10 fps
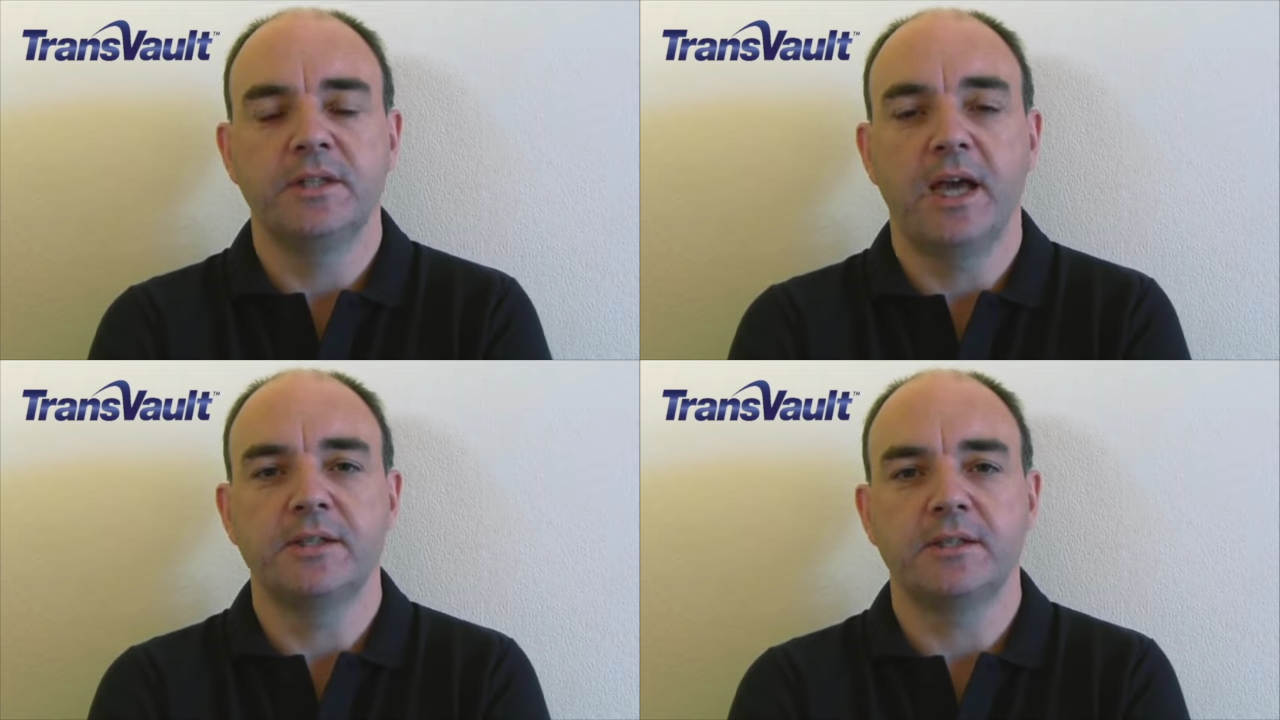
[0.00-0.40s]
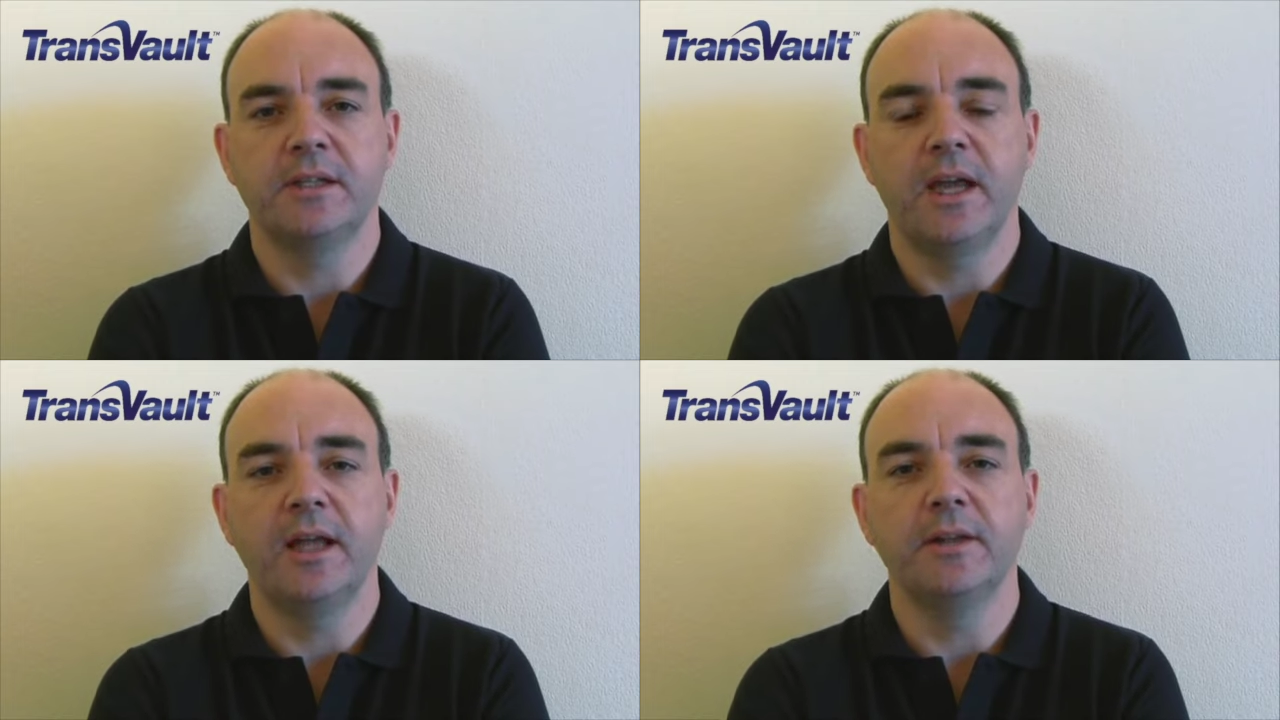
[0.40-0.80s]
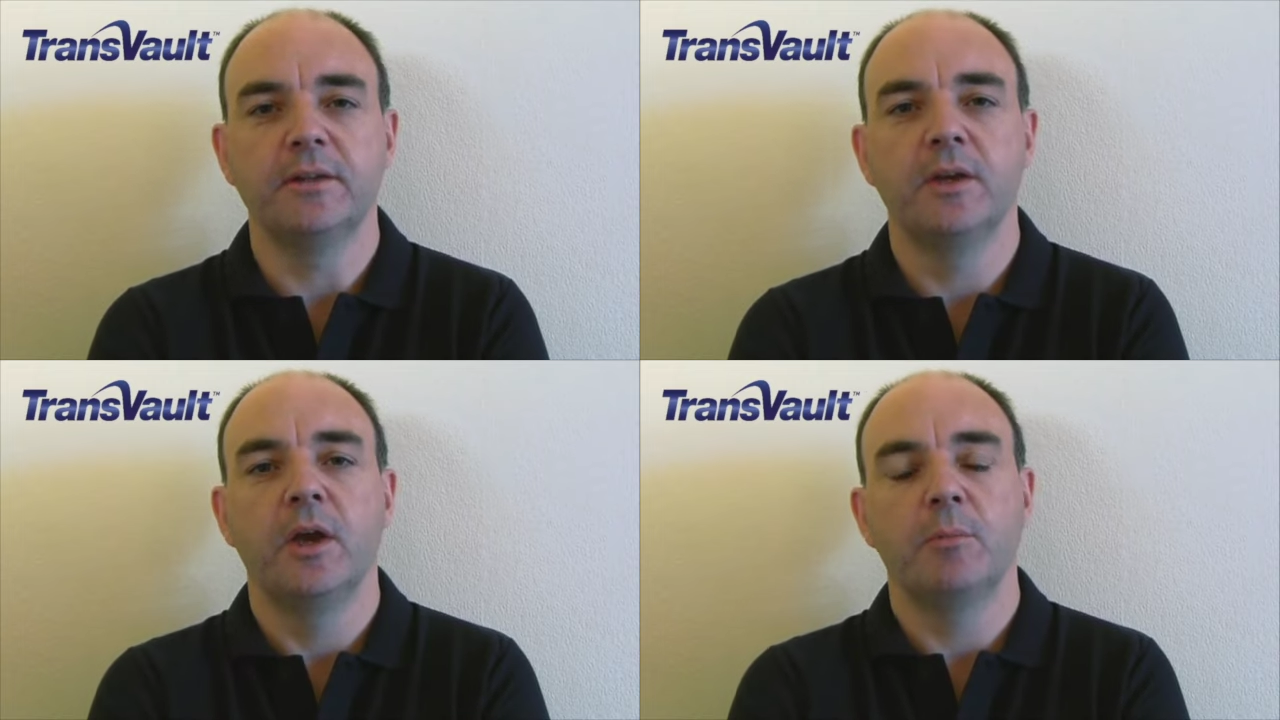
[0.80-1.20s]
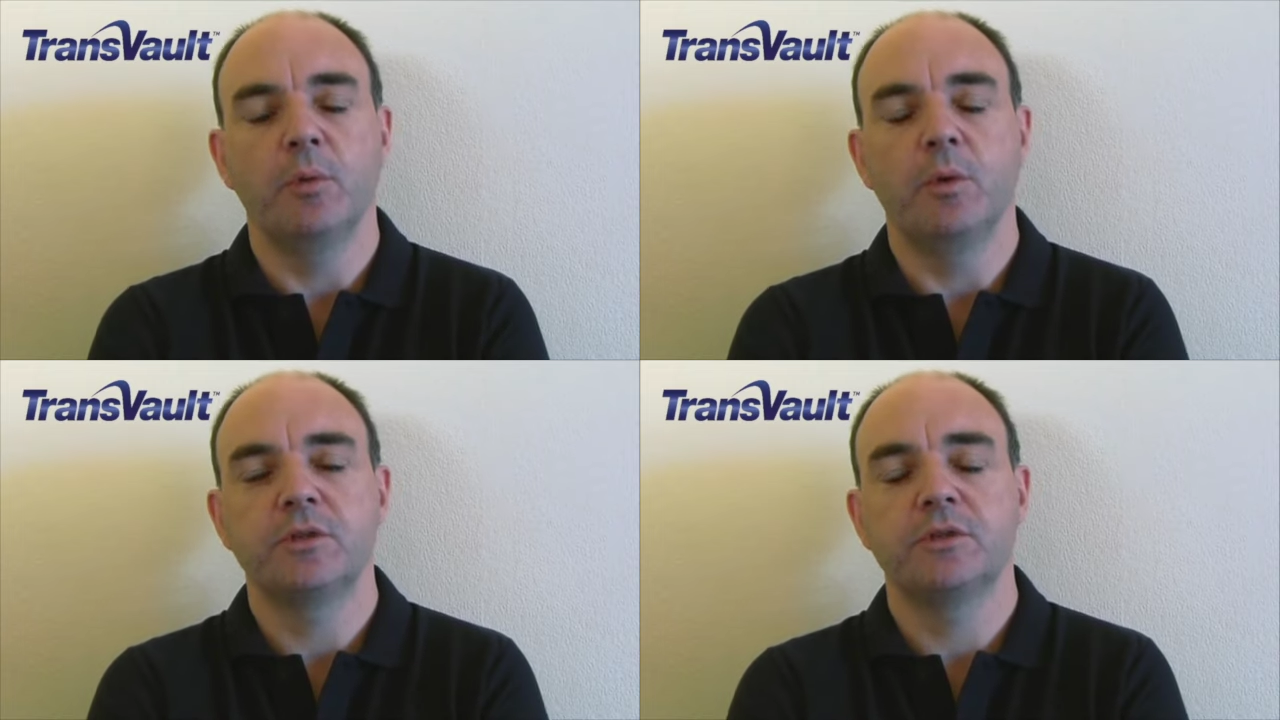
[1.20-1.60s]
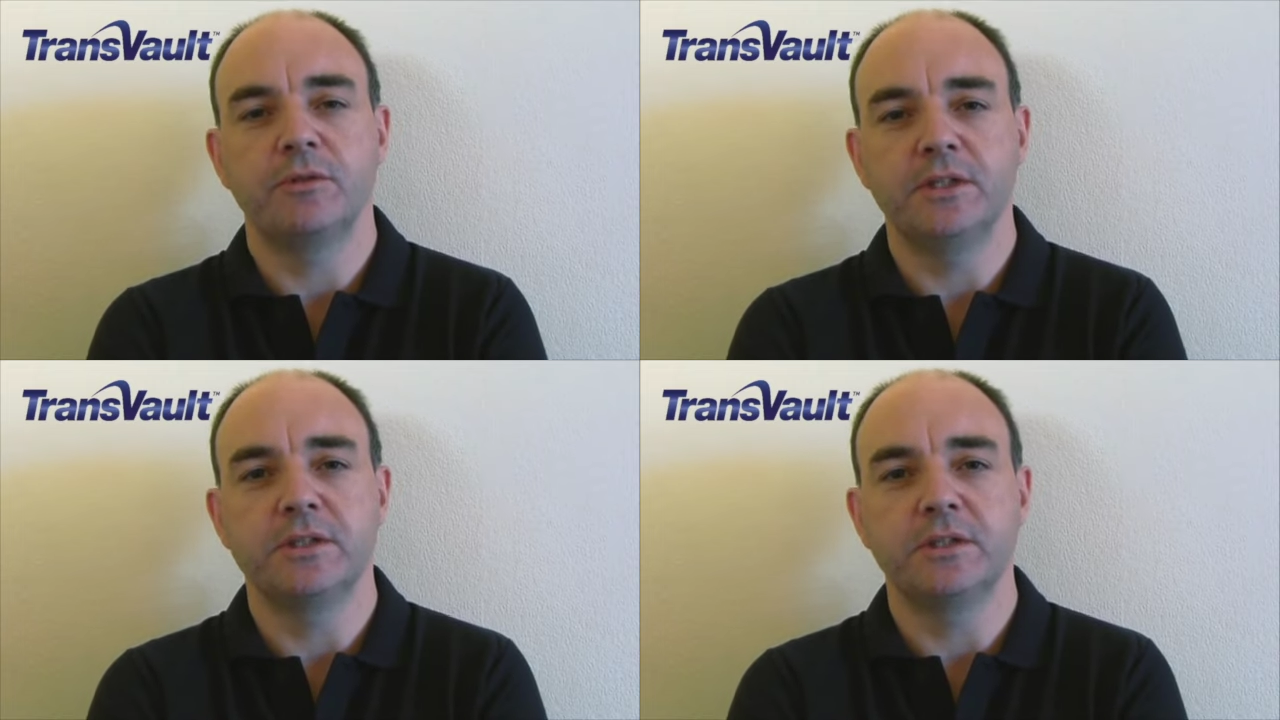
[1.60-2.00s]
task in hand, but what's
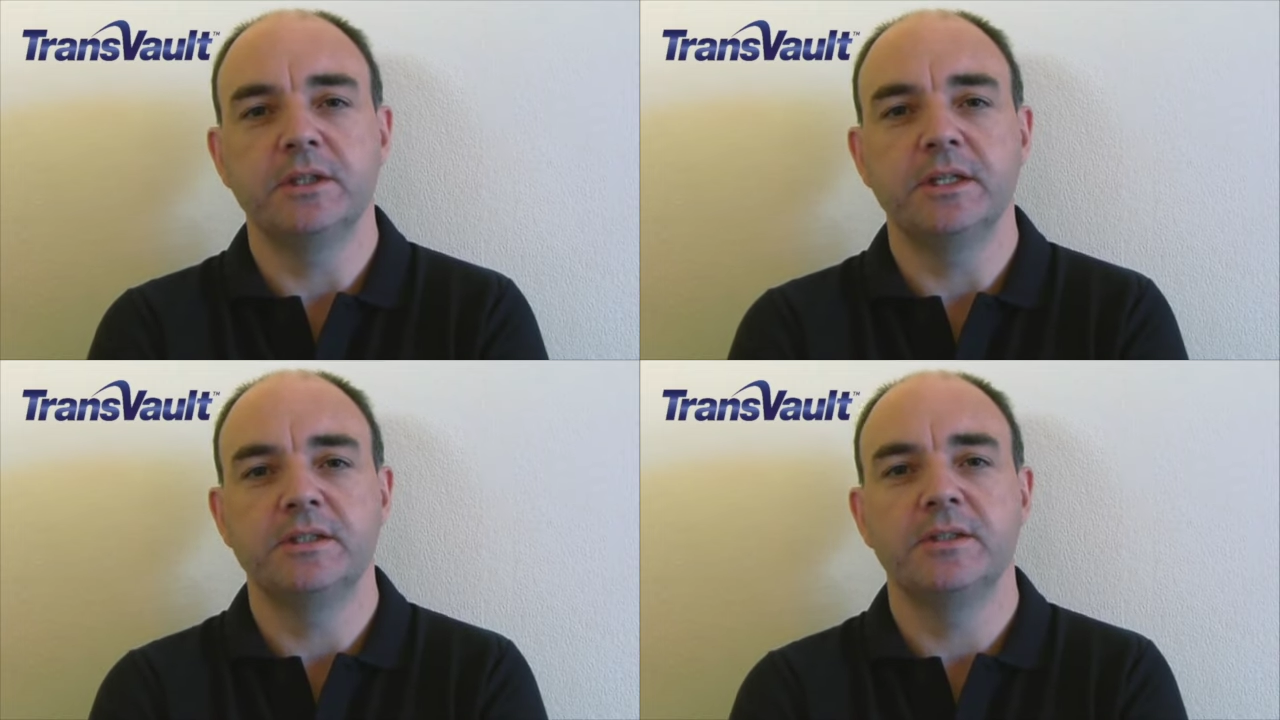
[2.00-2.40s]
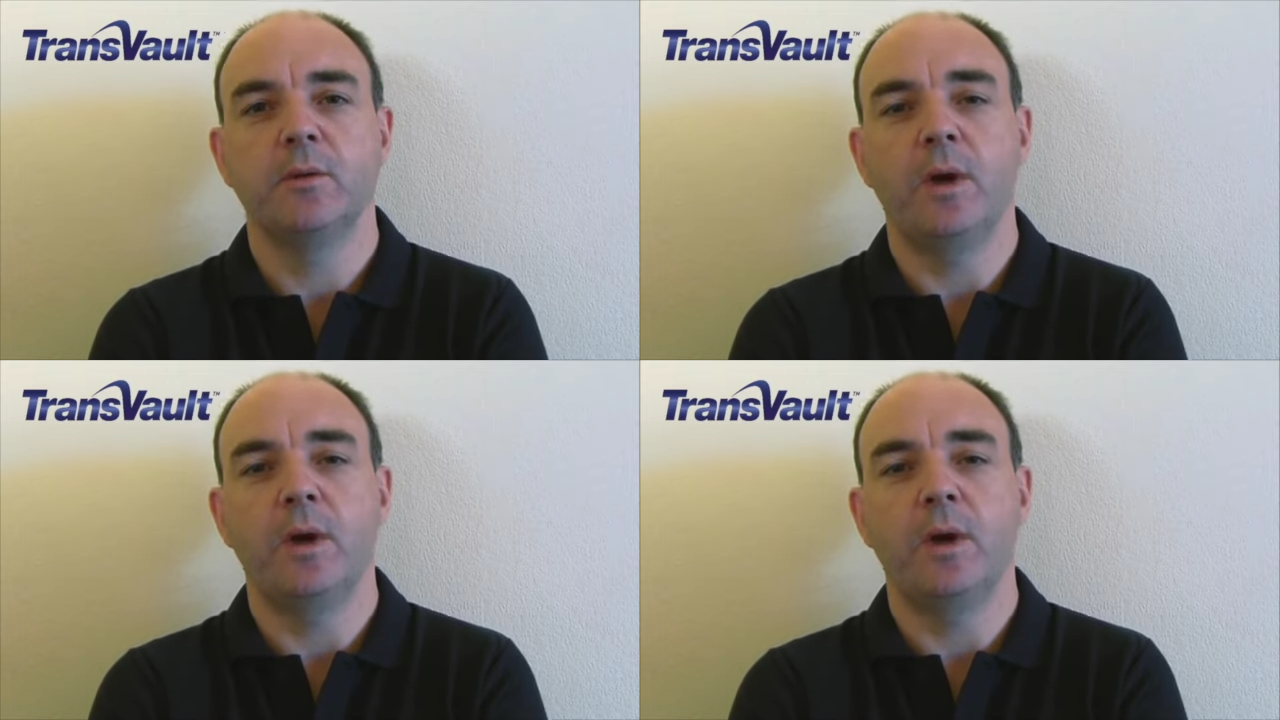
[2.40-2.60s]
critical is